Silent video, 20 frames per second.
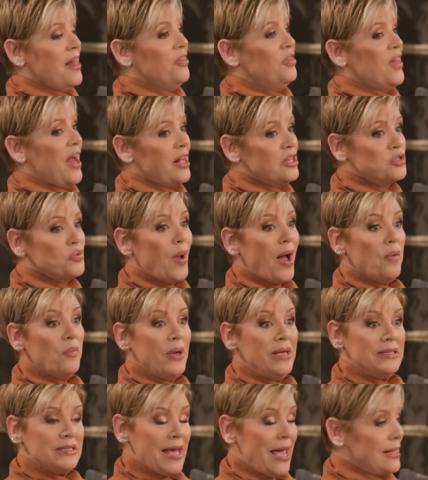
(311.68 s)
That's why
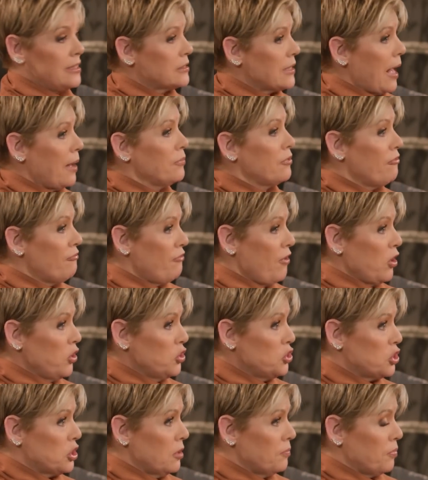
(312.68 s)
we take time to
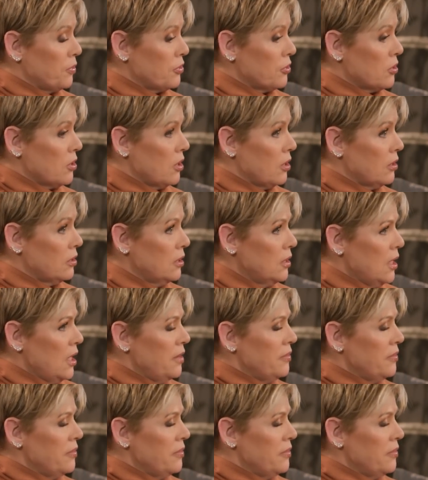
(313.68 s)
fellowship with God.